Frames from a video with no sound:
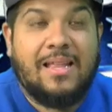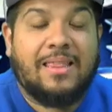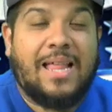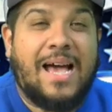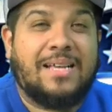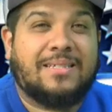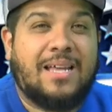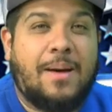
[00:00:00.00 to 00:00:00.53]

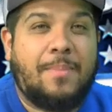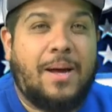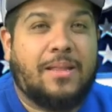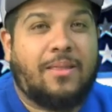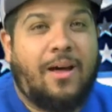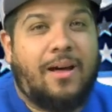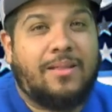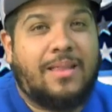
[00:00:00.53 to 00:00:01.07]
Last time I
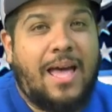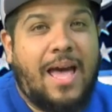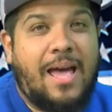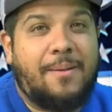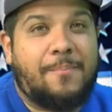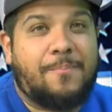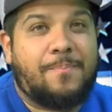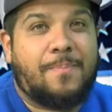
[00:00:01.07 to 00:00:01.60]
thought
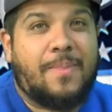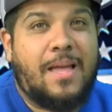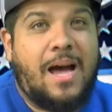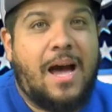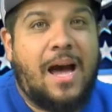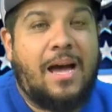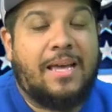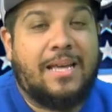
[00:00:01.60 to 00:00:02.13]
that
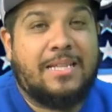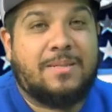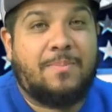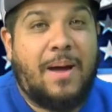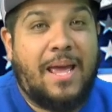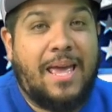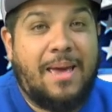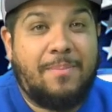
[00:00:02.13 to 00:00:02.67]
against
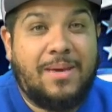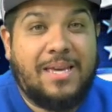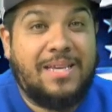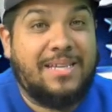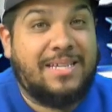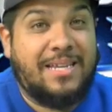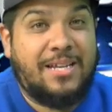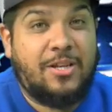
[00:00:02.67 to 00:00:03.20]
Miami,
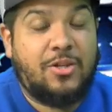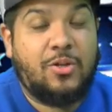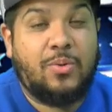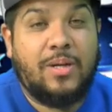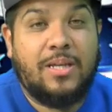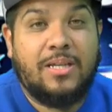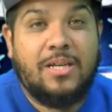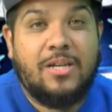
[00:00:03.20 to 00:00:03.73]
he didn't do
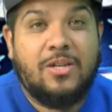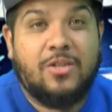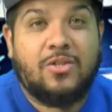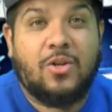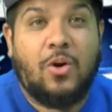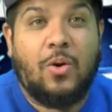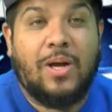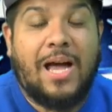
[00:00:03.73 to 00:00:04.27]
it,
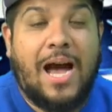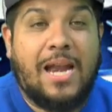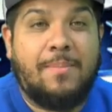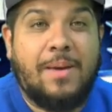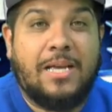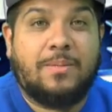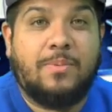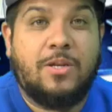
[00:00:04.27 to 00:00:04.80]
so it kind of
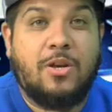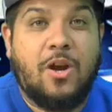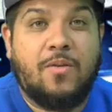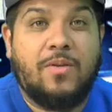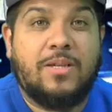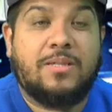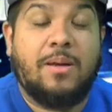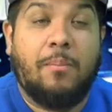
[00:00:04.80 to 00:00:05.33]
makes me
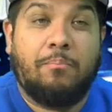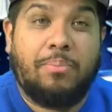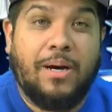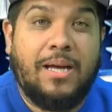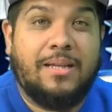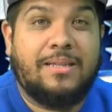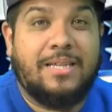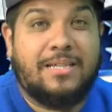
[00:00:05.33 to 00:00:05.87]
nervous.
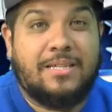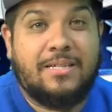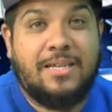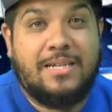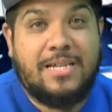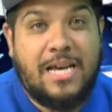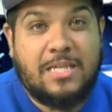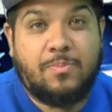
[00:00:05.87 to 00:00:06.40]
But this is a
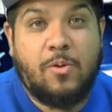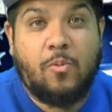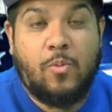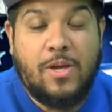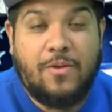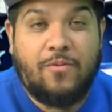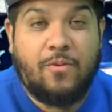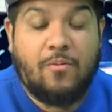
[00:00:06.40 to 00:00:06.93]
desperate
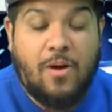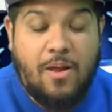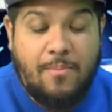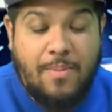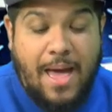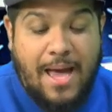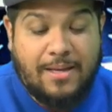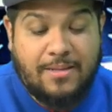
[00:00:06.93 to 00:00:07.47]
week for
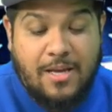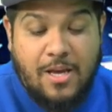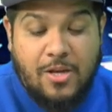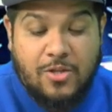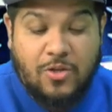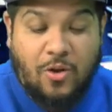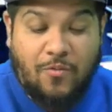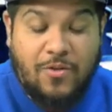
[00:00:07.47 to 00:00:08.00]
running backs,
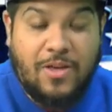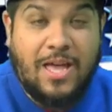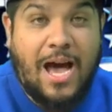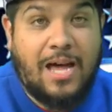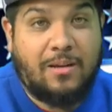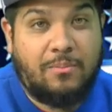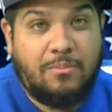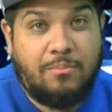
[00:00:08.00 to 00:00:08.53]
so if you
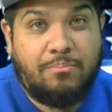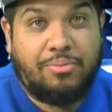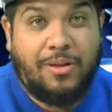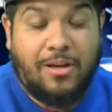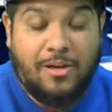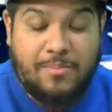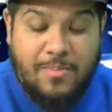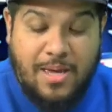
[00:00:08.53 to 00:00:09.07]
got him,
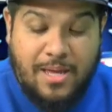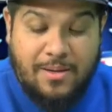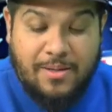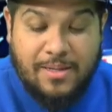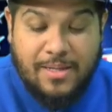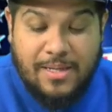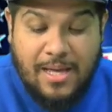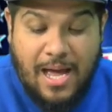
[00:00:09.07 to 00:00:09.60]
plug him in.
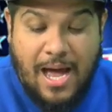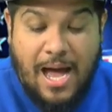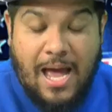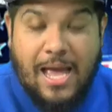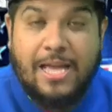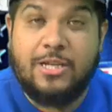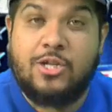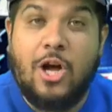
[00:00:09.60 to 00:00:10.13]

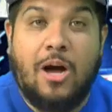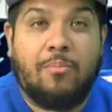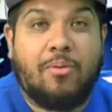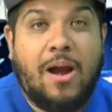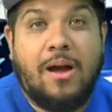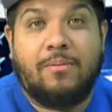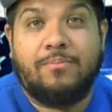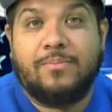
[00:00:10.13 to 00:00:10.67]
And John
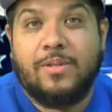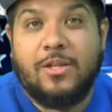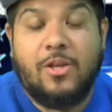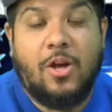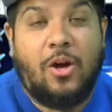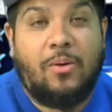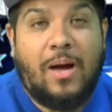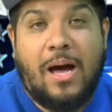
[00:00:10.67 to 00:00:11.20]
Brown,
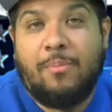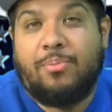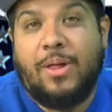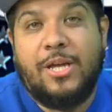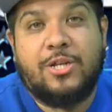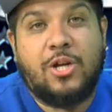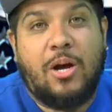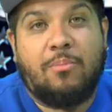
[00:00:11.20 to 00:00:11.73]
I'll
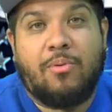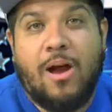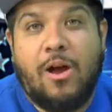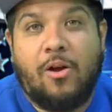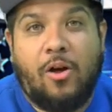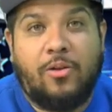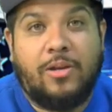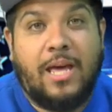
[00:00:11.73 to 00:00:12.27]
play John
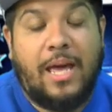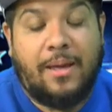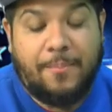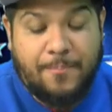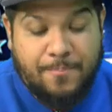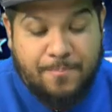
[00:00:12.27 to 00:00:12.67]
Brown all day.